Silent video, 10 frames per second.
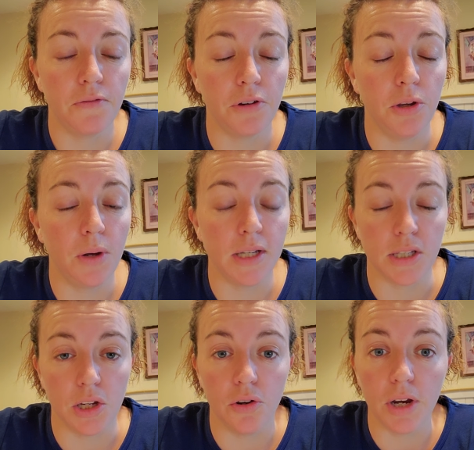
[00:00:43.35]
for you guys
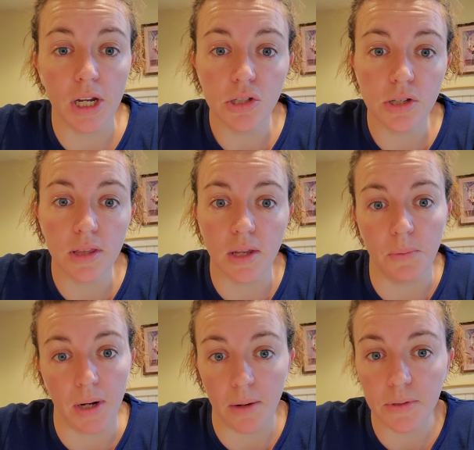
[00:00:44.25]
at your age than
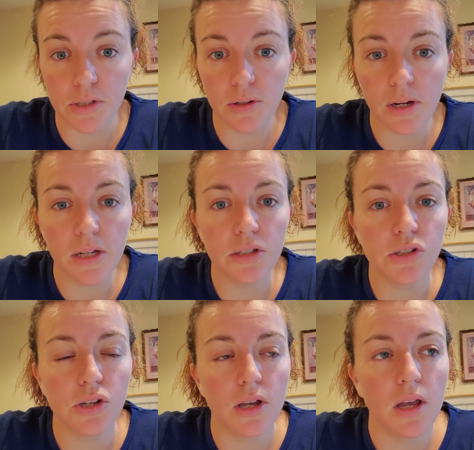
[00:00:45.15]
when I was your age.